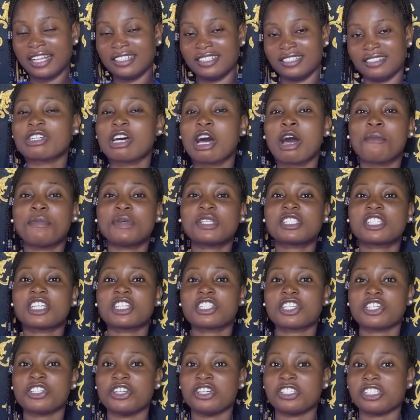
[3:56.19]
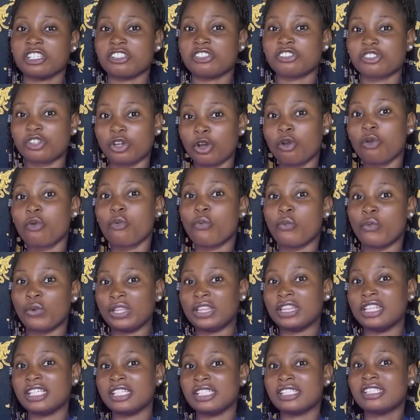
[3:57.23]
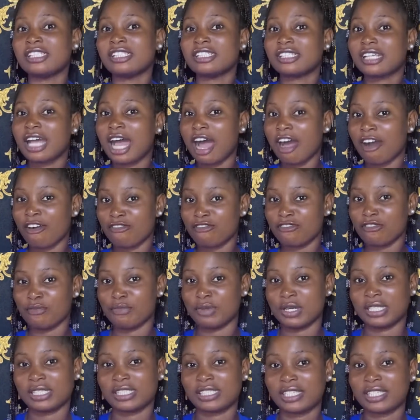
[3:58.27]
So I'll be teaching us a song with this alphabet.